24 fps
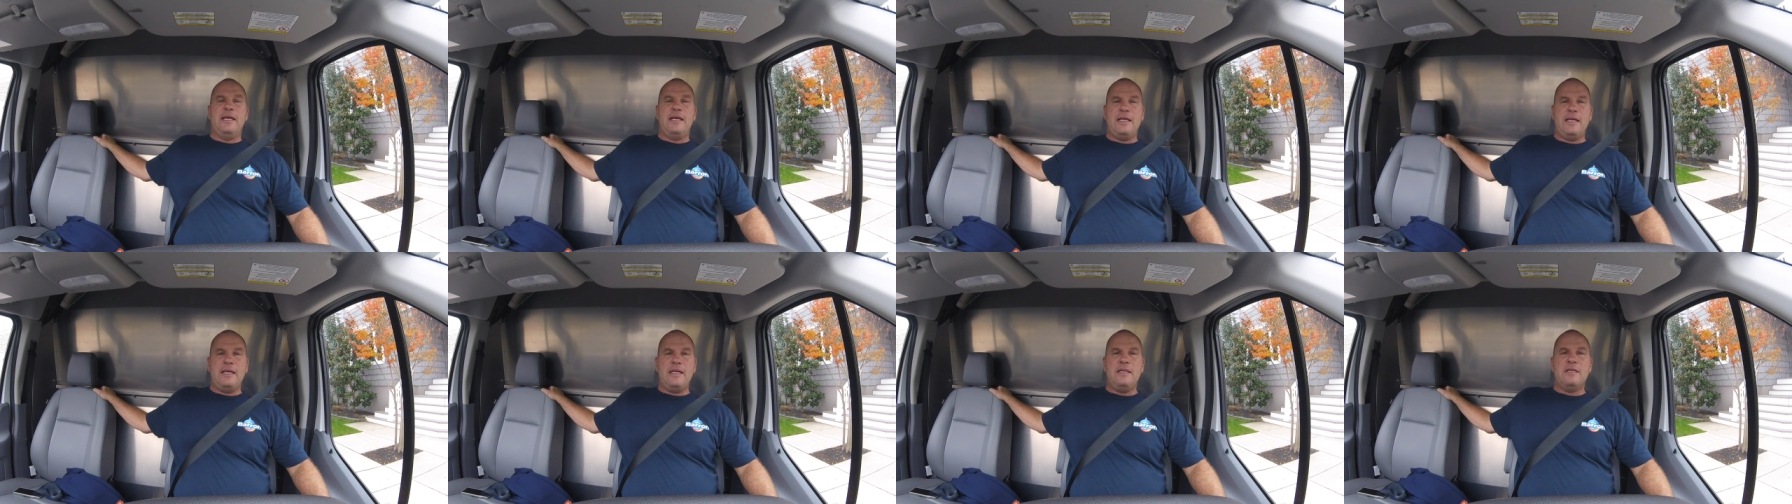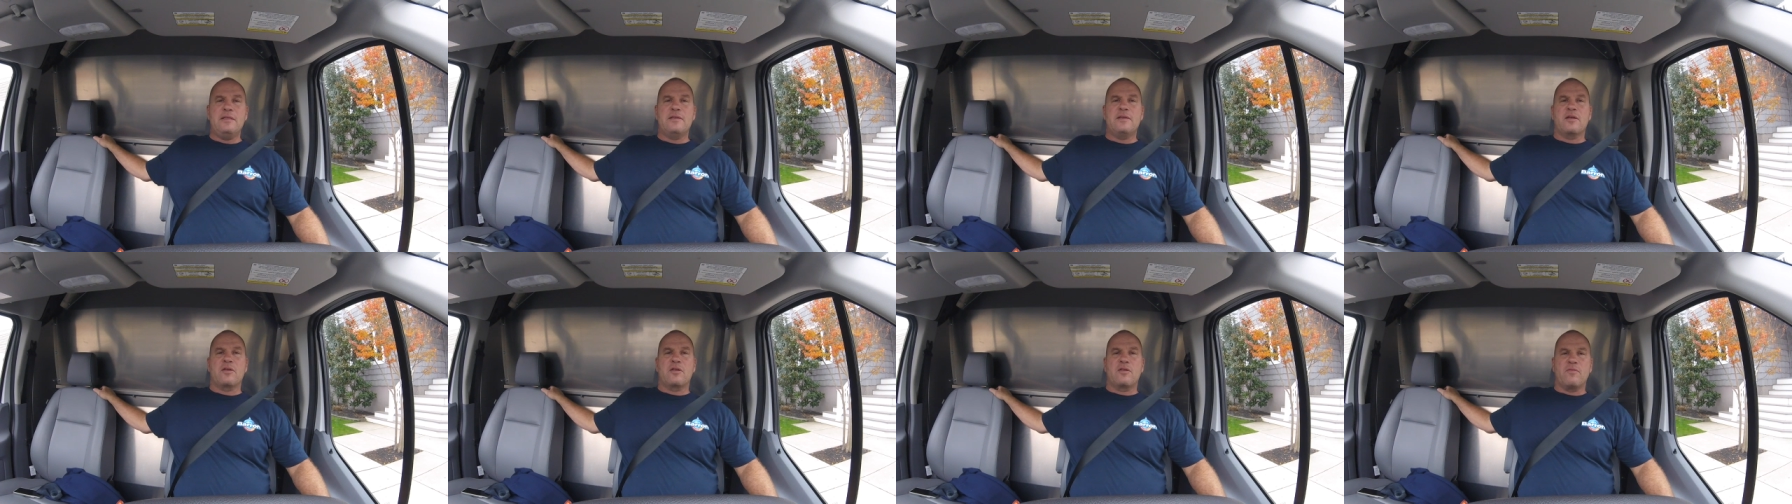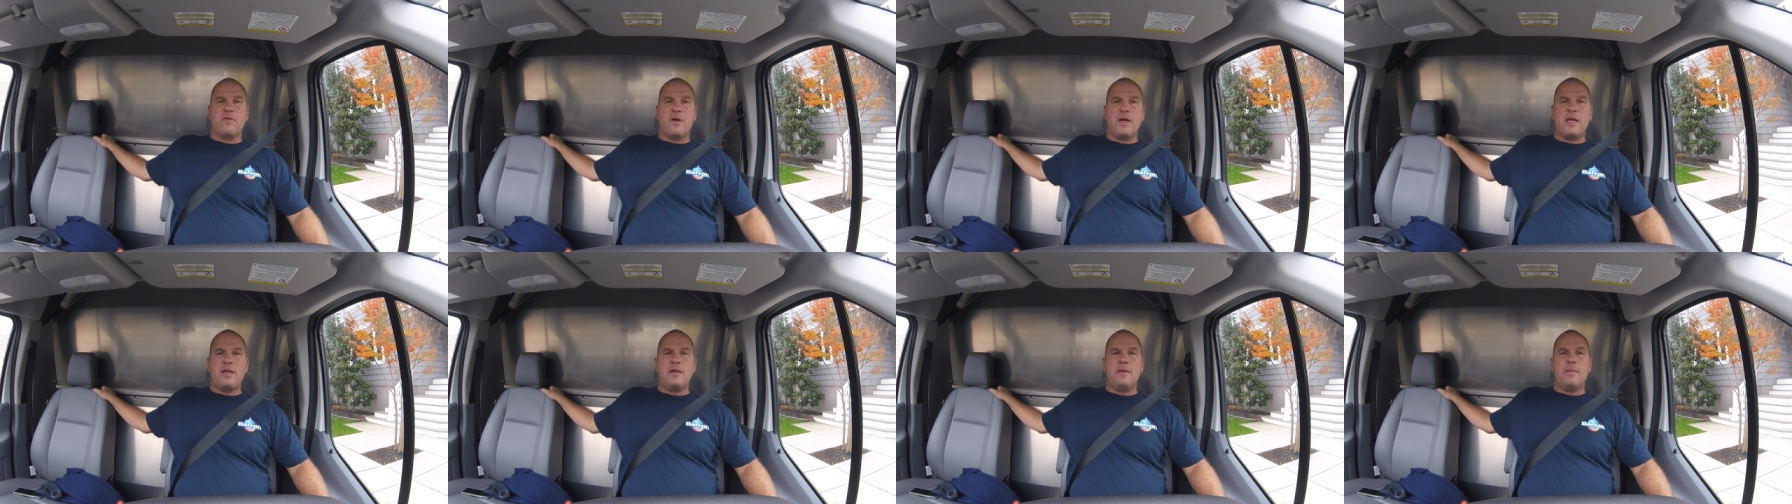It is a
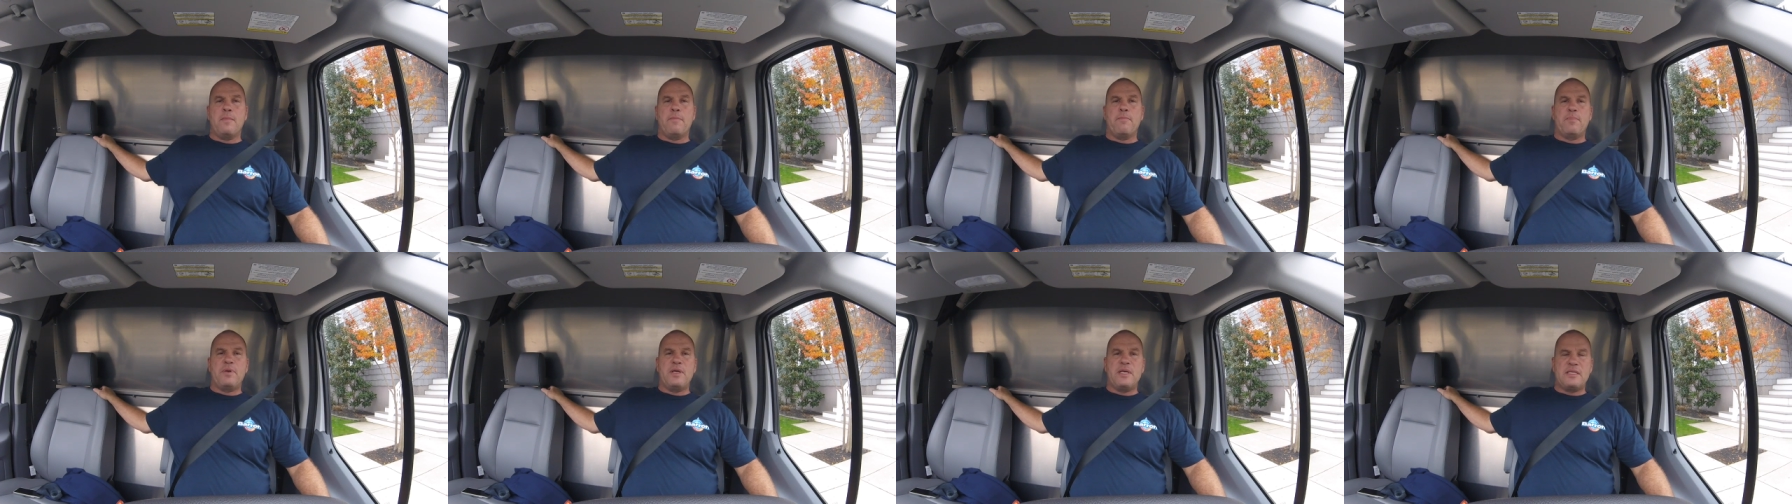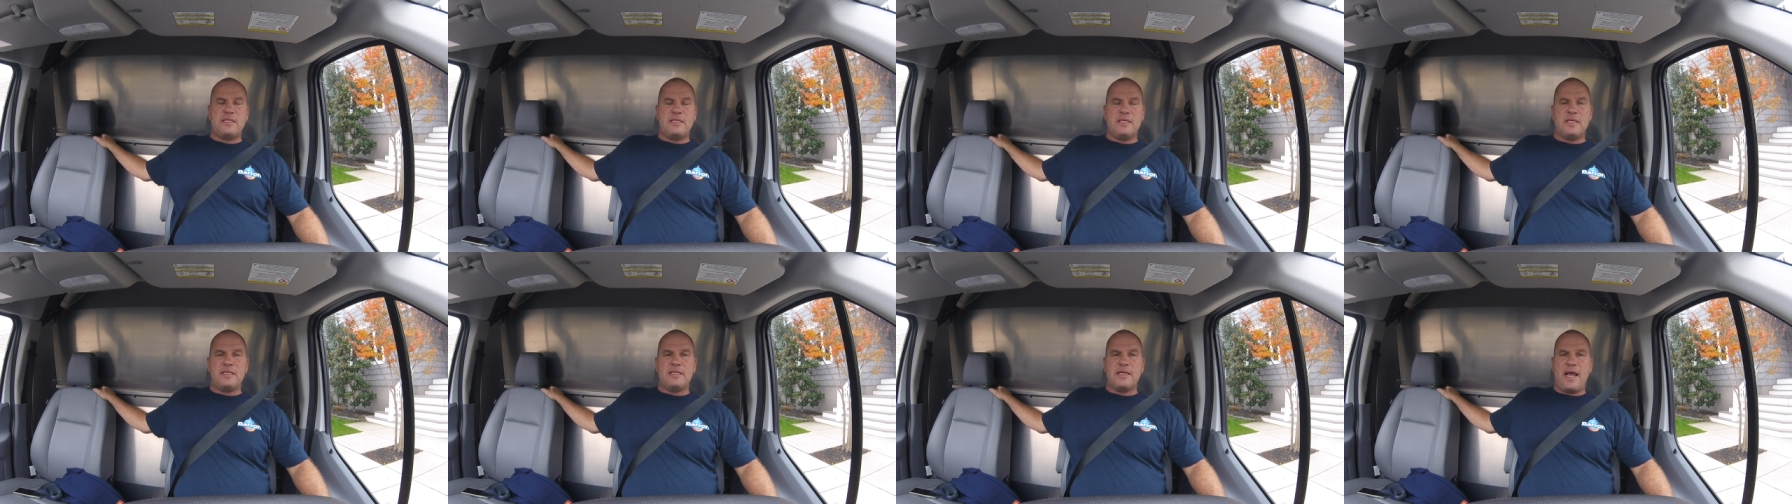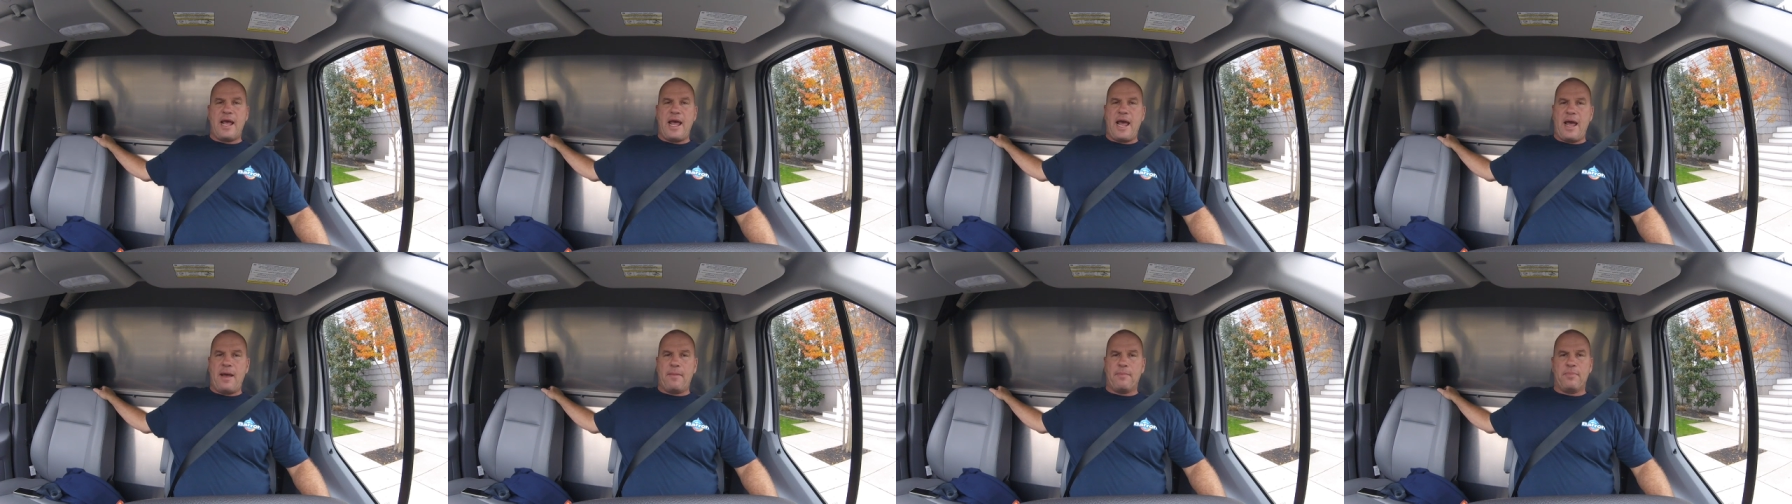great business
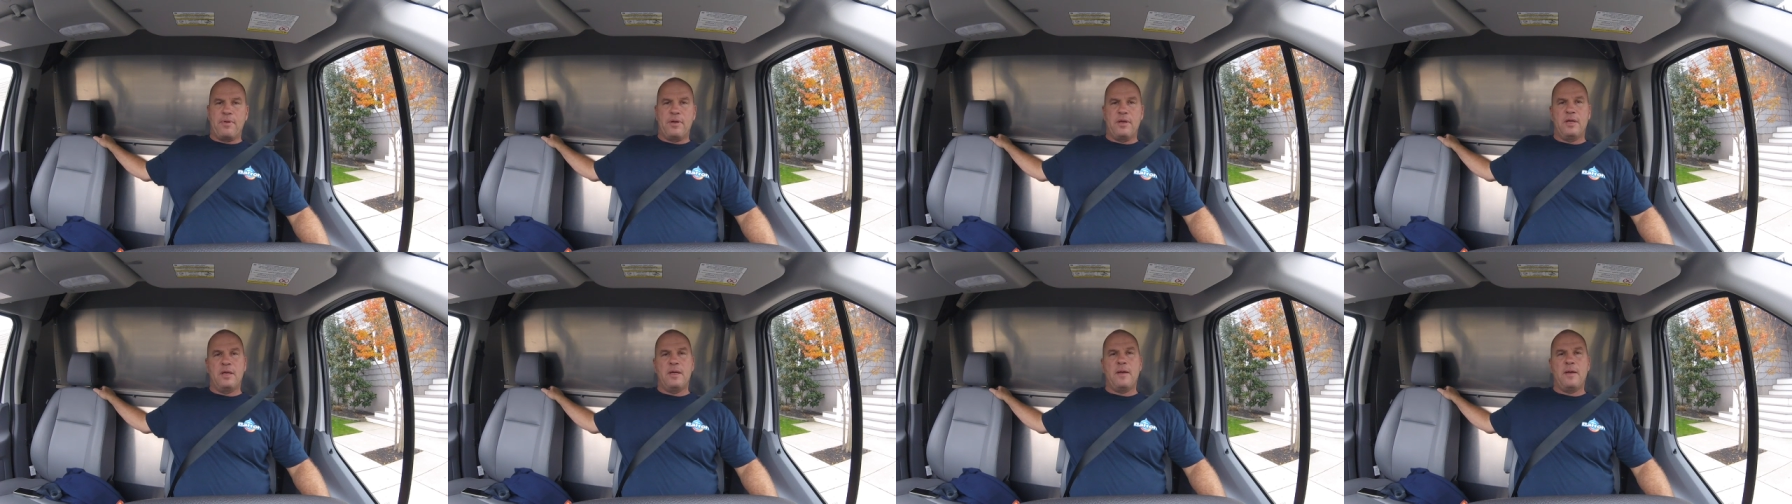app.